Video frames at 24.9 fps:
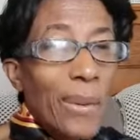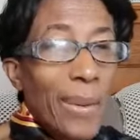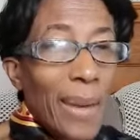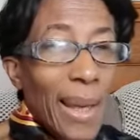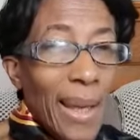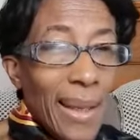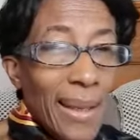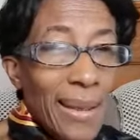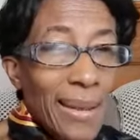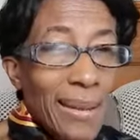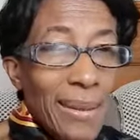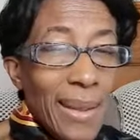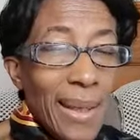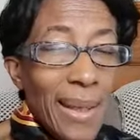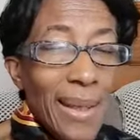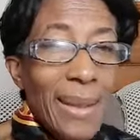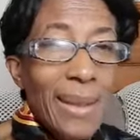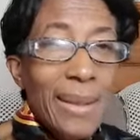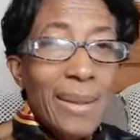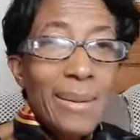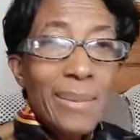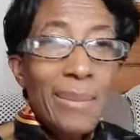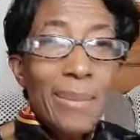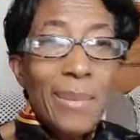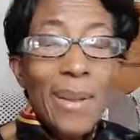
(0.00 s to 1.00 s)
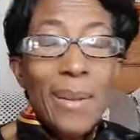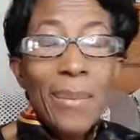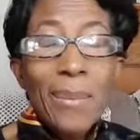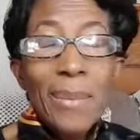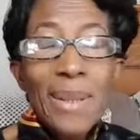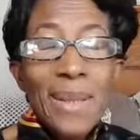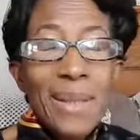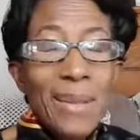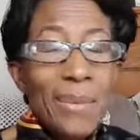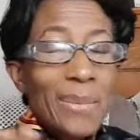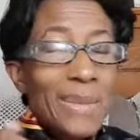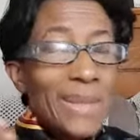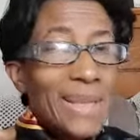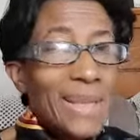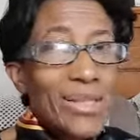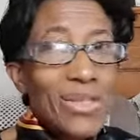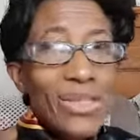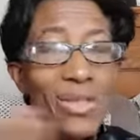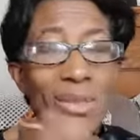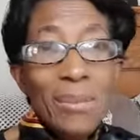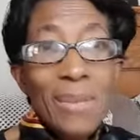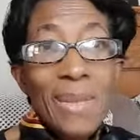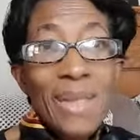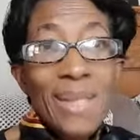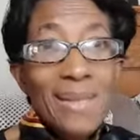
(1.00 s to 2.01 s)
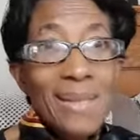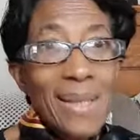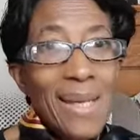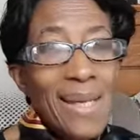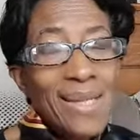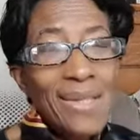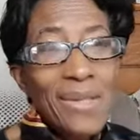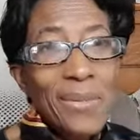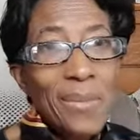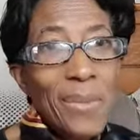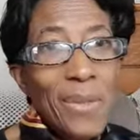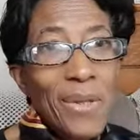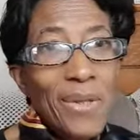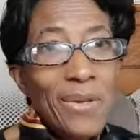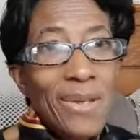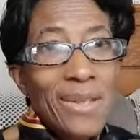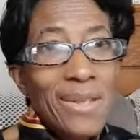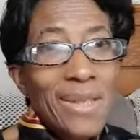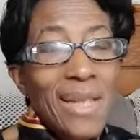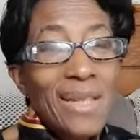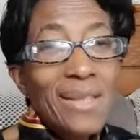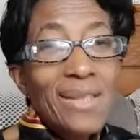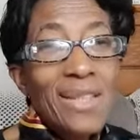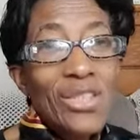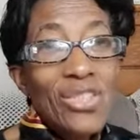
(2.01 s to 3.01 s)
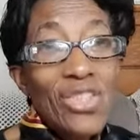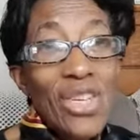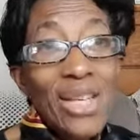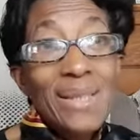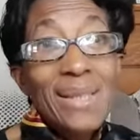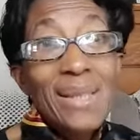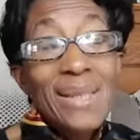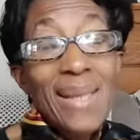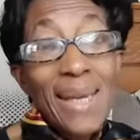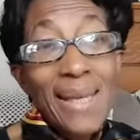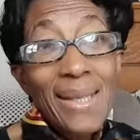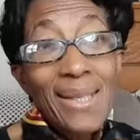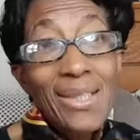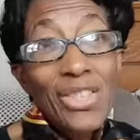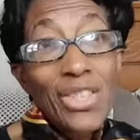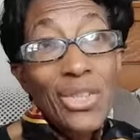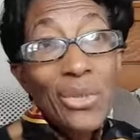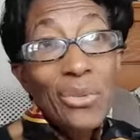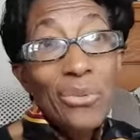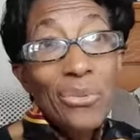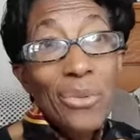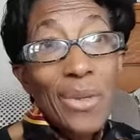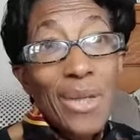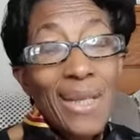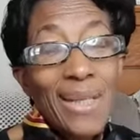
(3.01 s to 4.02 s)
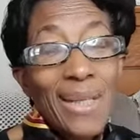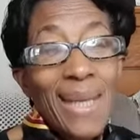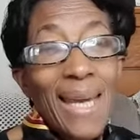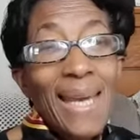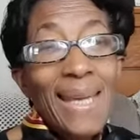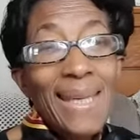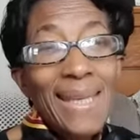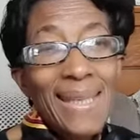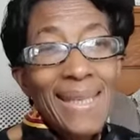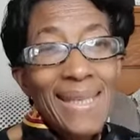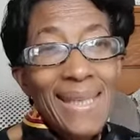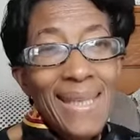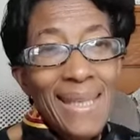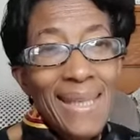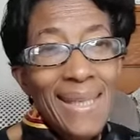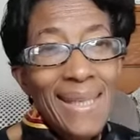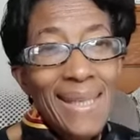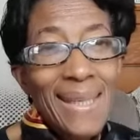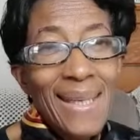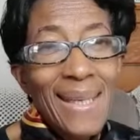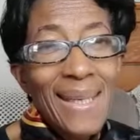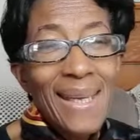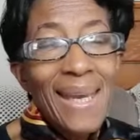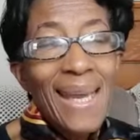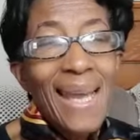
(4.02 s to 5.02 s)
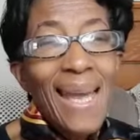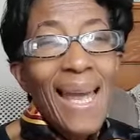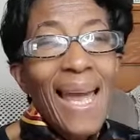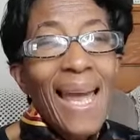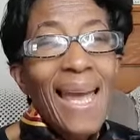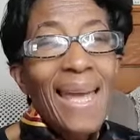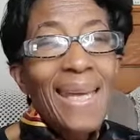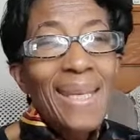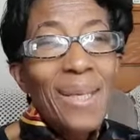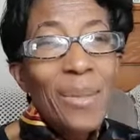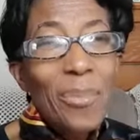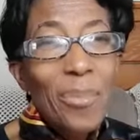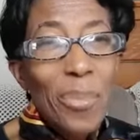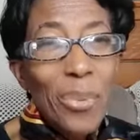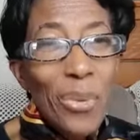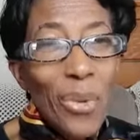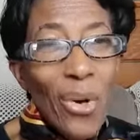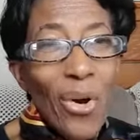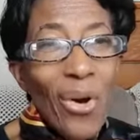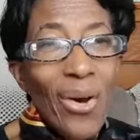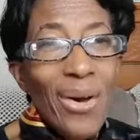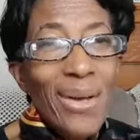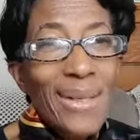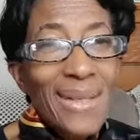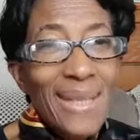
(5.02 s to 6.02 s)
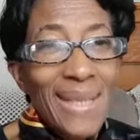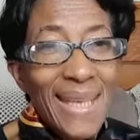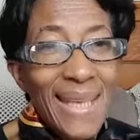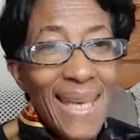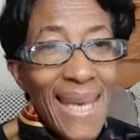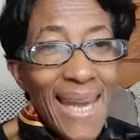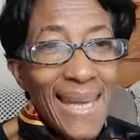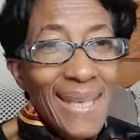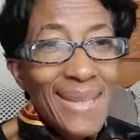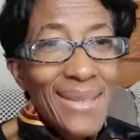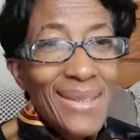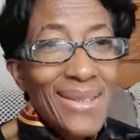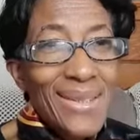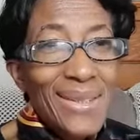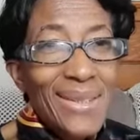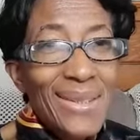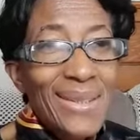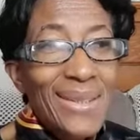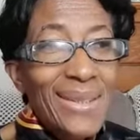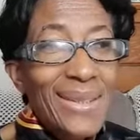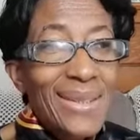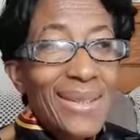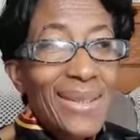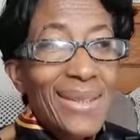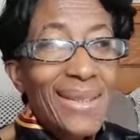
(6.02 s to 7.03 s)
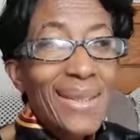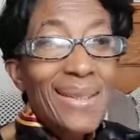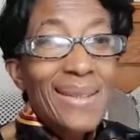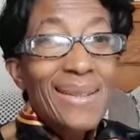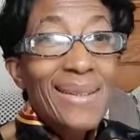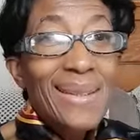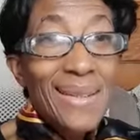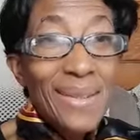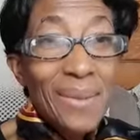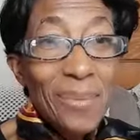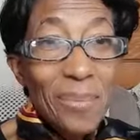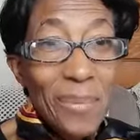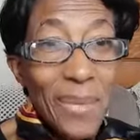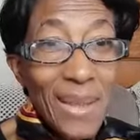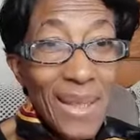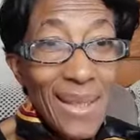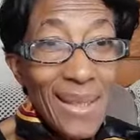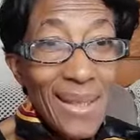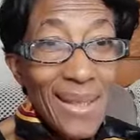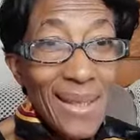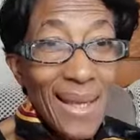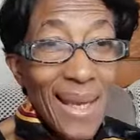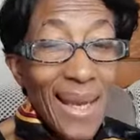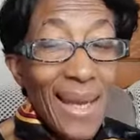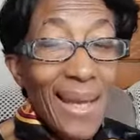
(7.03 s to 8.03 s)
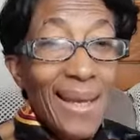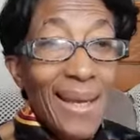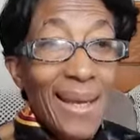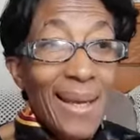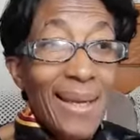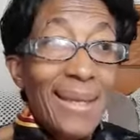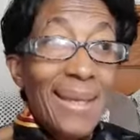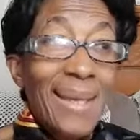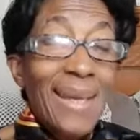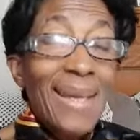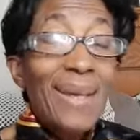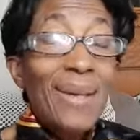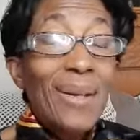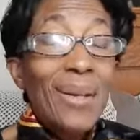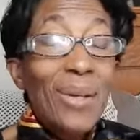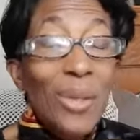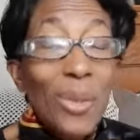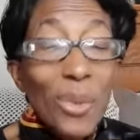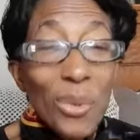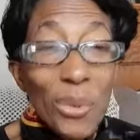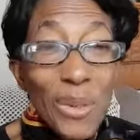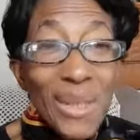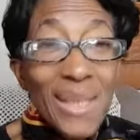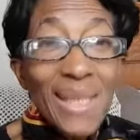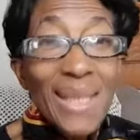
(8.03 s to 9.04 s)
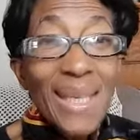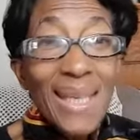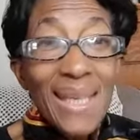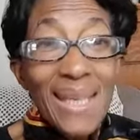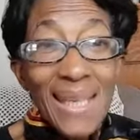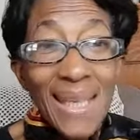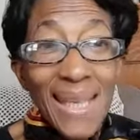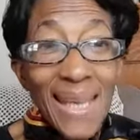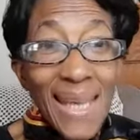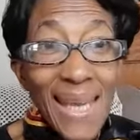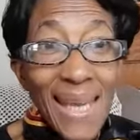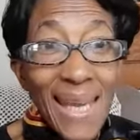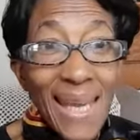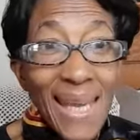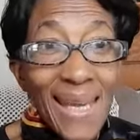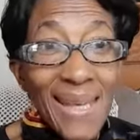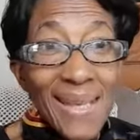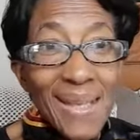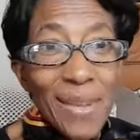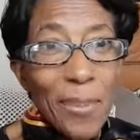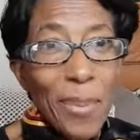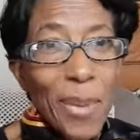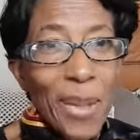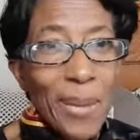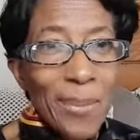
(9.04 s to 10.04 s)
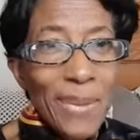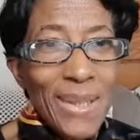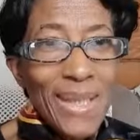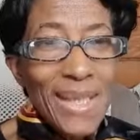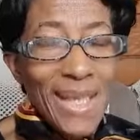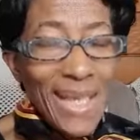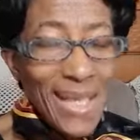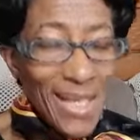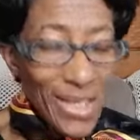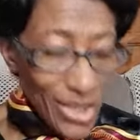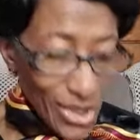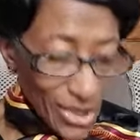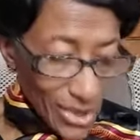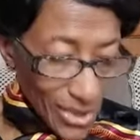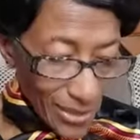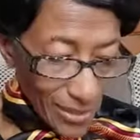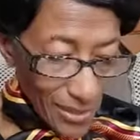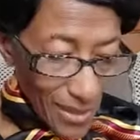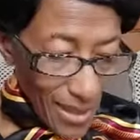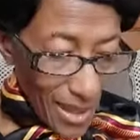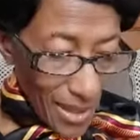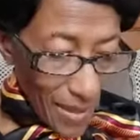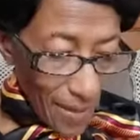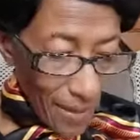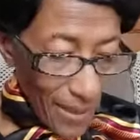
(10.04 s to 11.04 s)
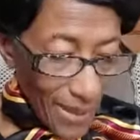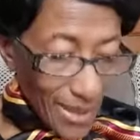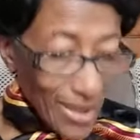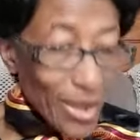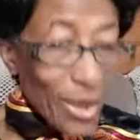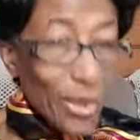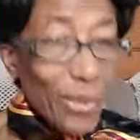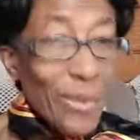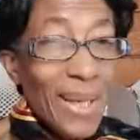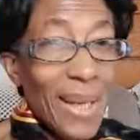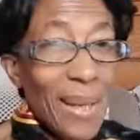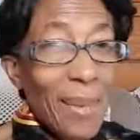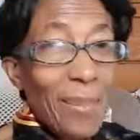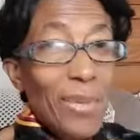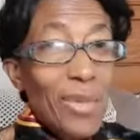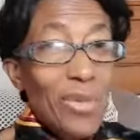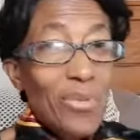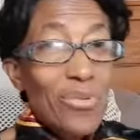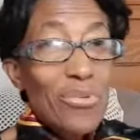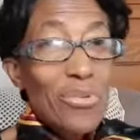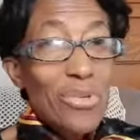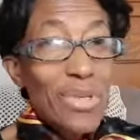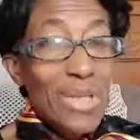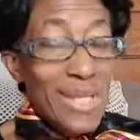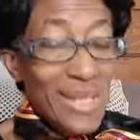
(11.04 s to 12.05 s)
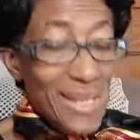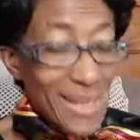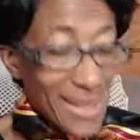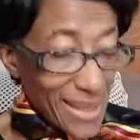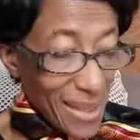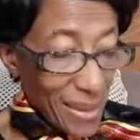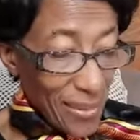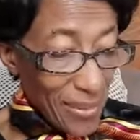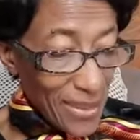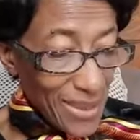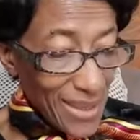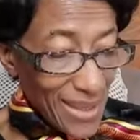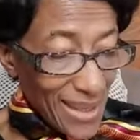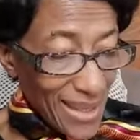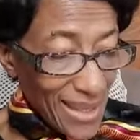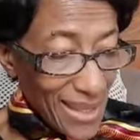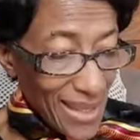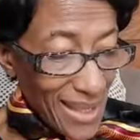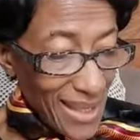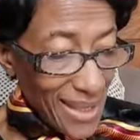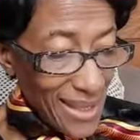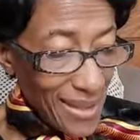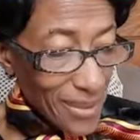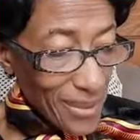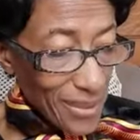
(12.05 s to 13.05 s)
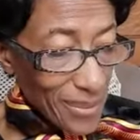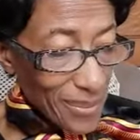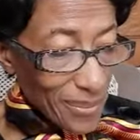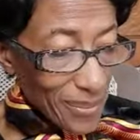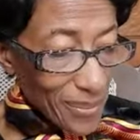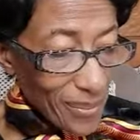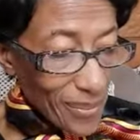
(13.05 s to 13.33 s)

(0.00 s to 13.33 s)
I mean, it was such an amazing experience. I suggested that he should write, and he did. And he brought the letter to me, and I included it in the publication. But now let me read something here.